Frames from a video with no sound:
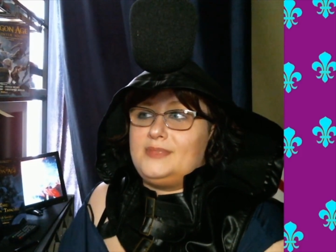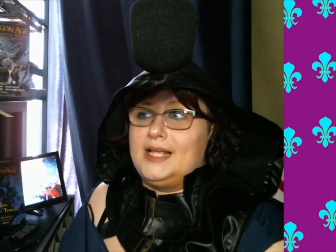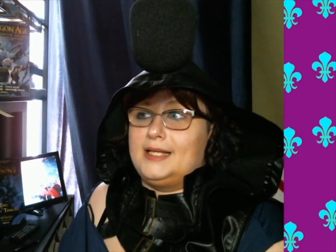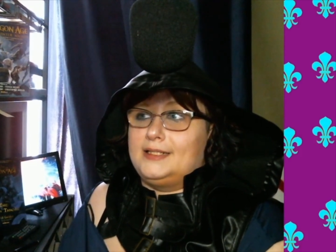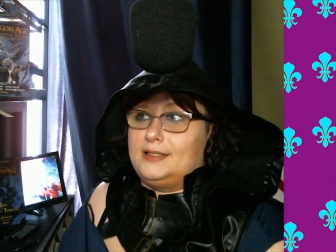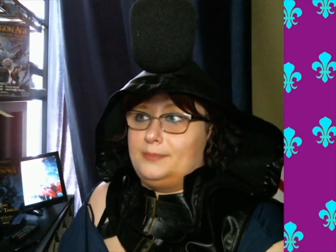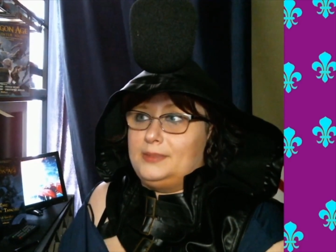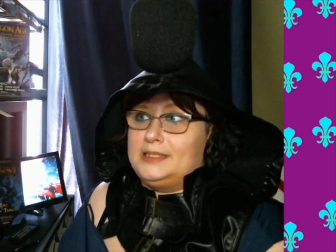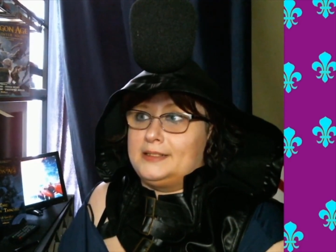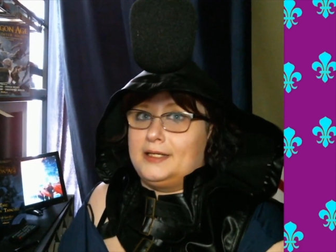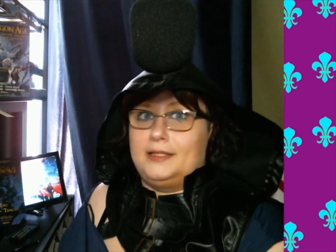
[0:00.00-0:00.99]
And in the
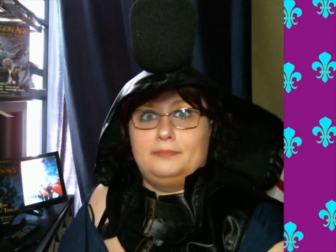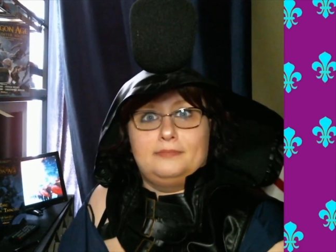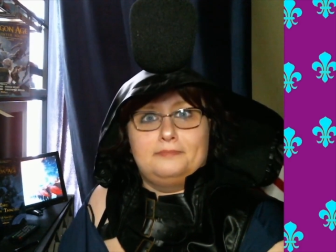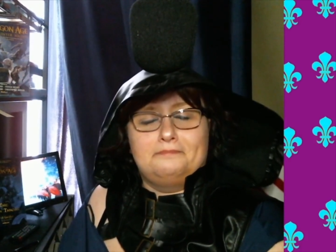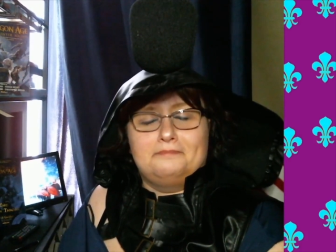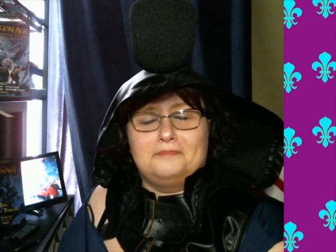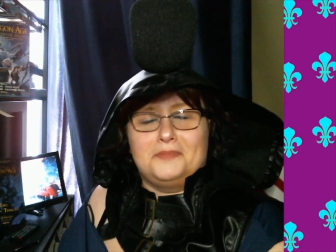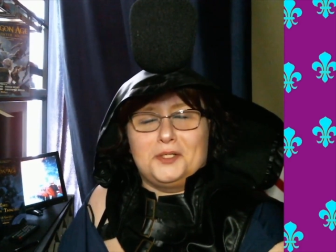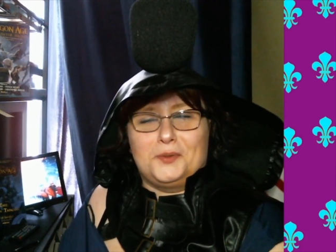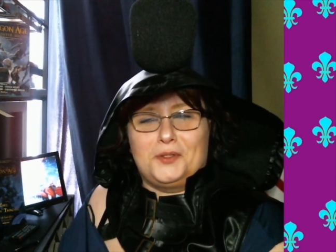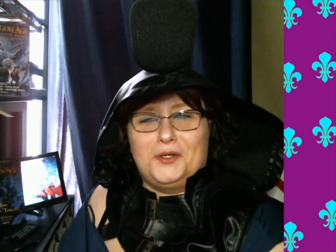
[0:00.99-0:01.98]
meantime,
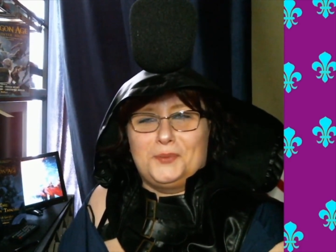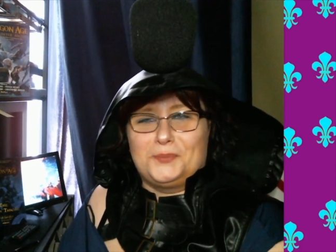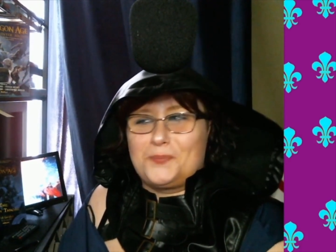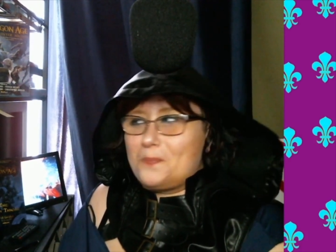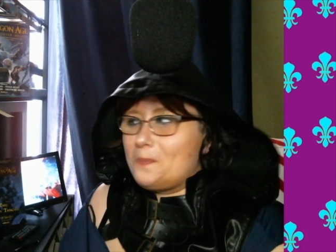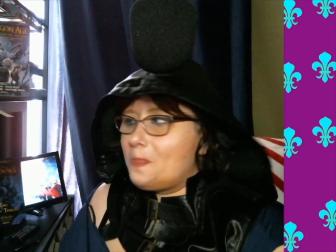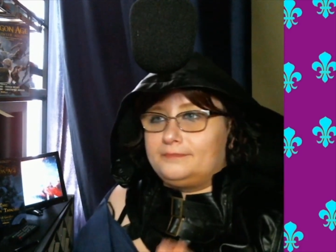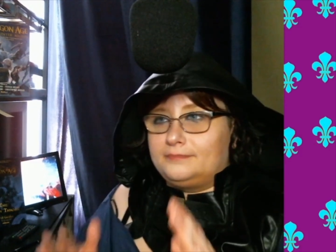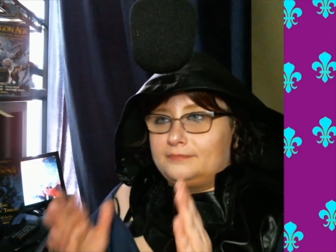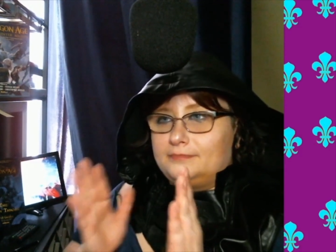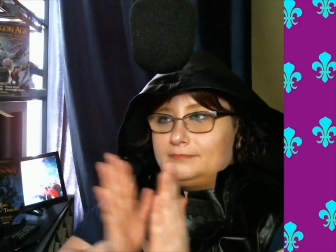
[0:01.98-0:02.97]
here we go.
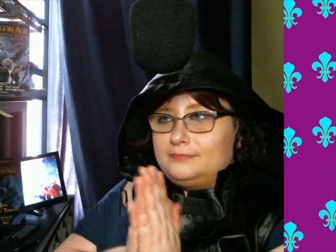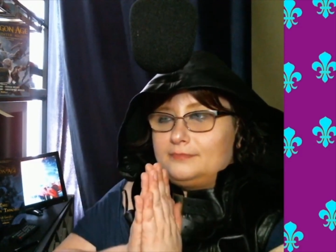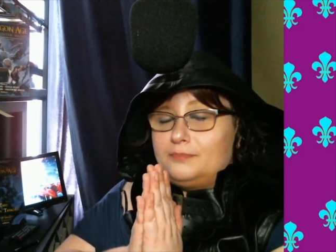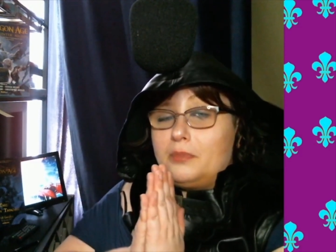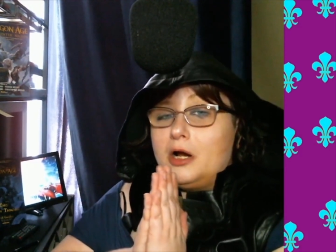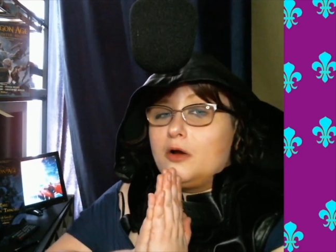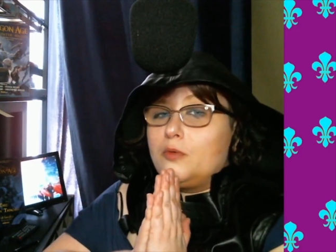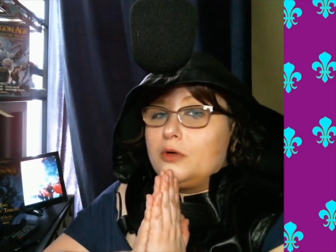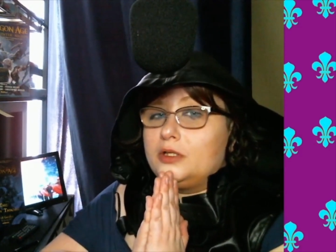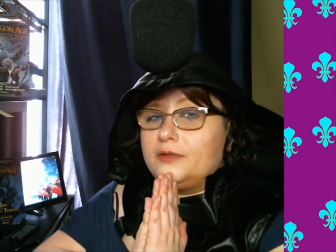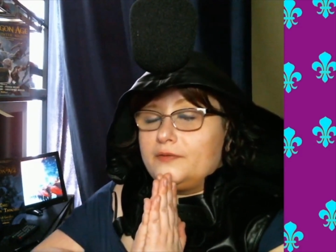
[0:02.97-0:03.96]
Part
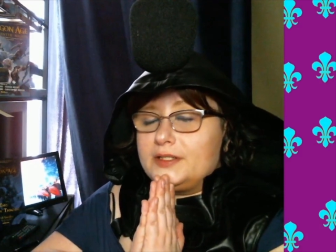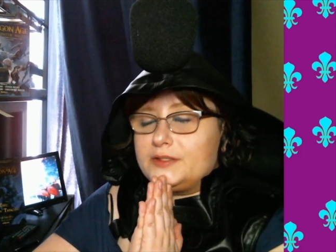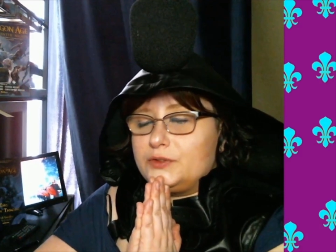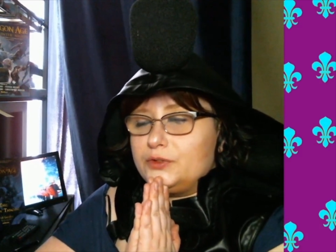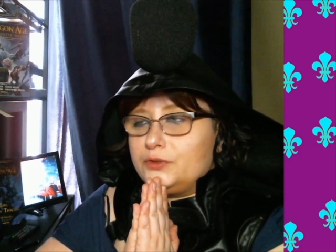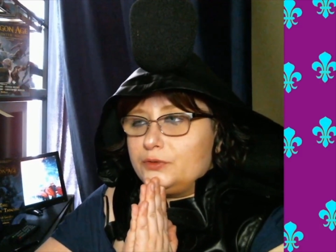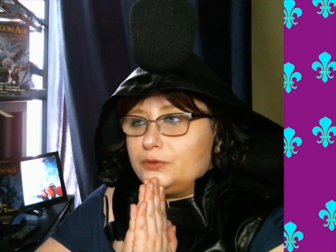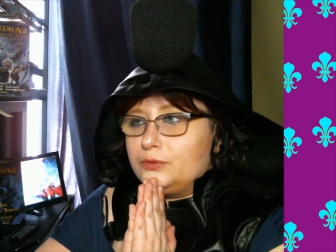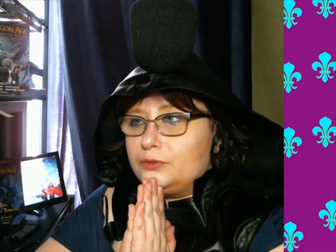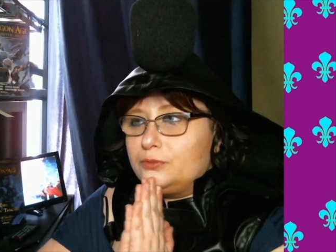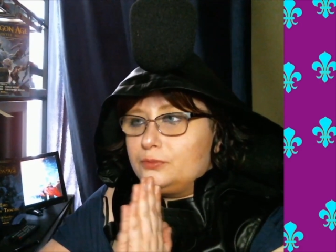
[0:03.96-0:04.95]
one of this
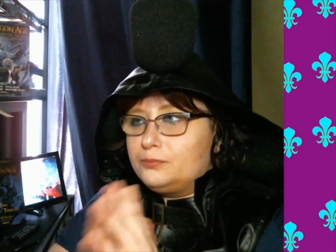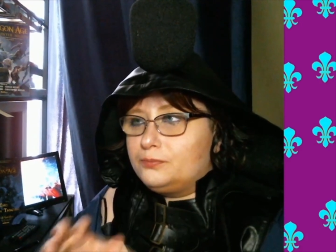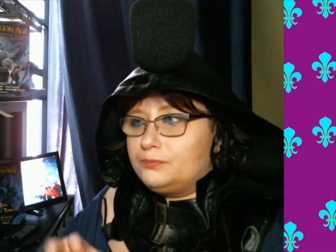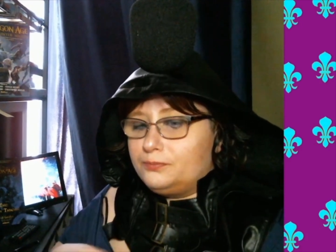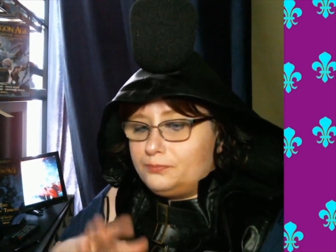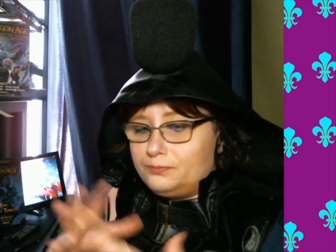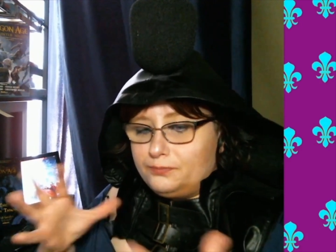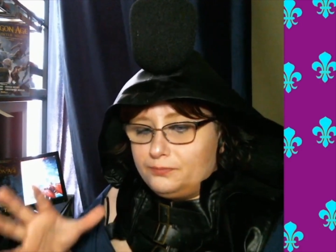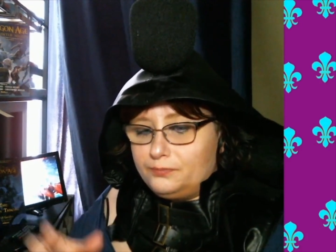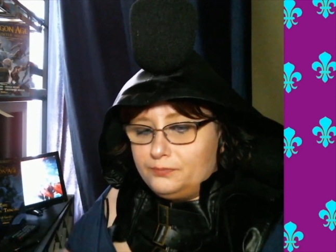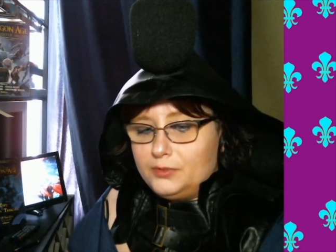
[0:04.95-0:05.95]
new
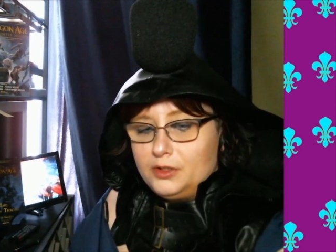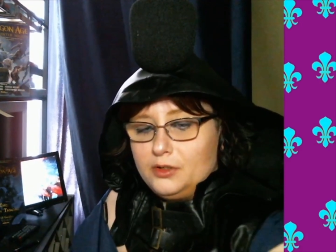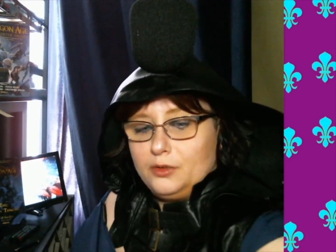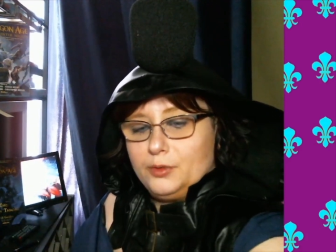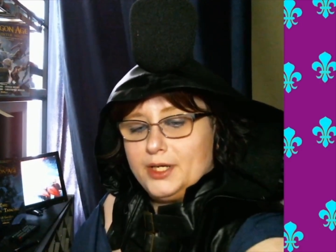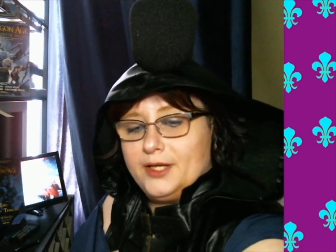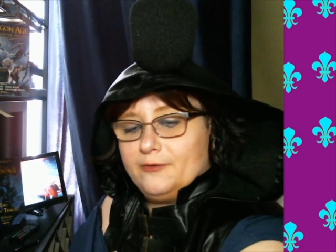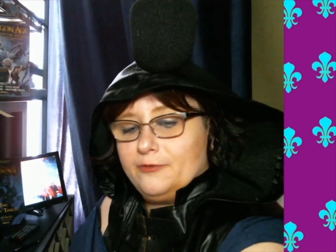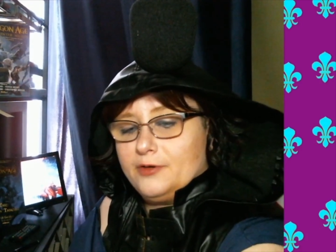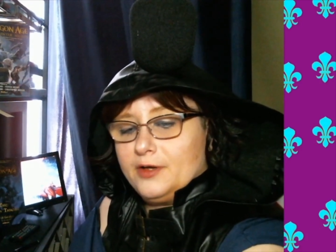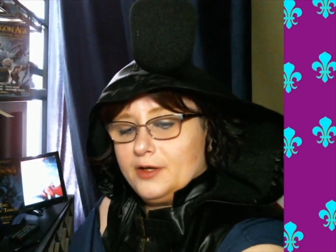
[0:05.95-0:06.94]
array
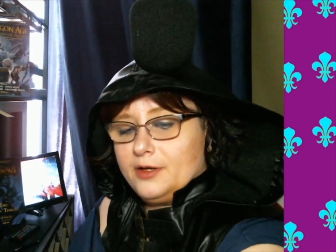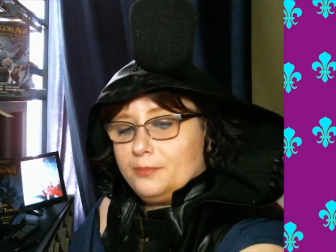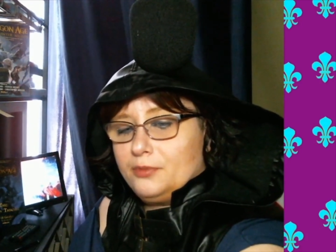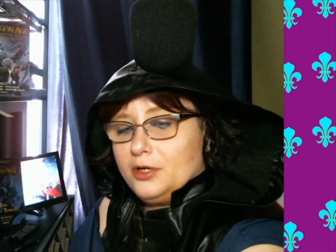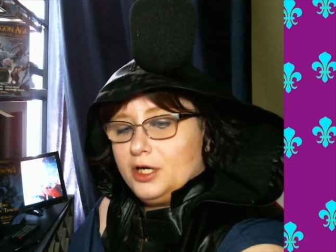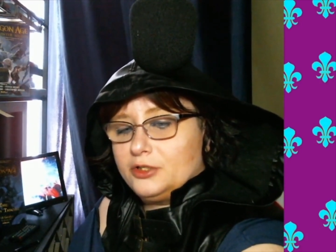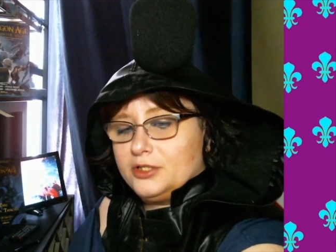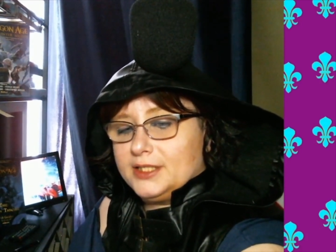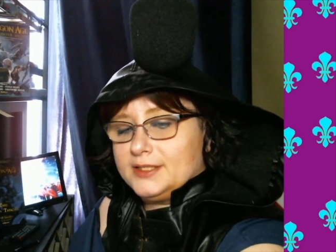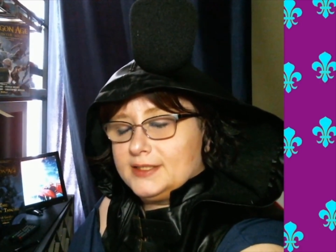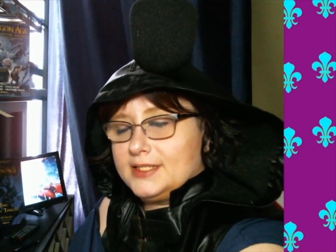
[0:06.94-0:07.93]
of
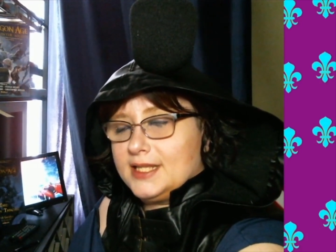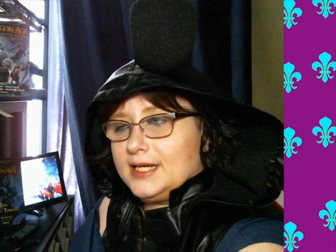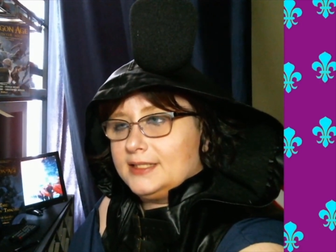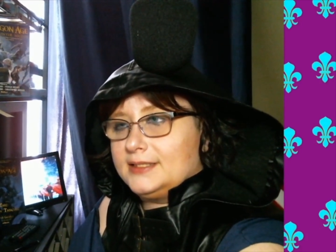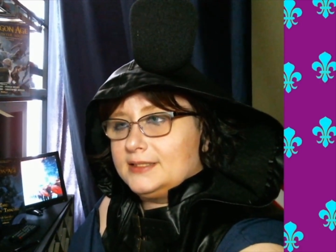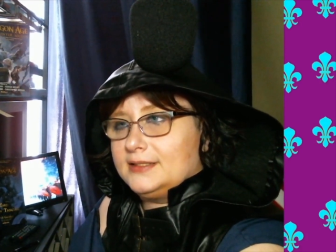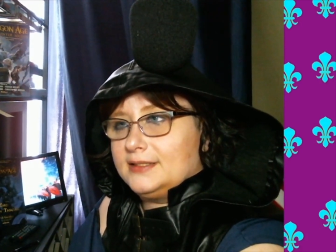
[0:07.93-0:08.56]
projects that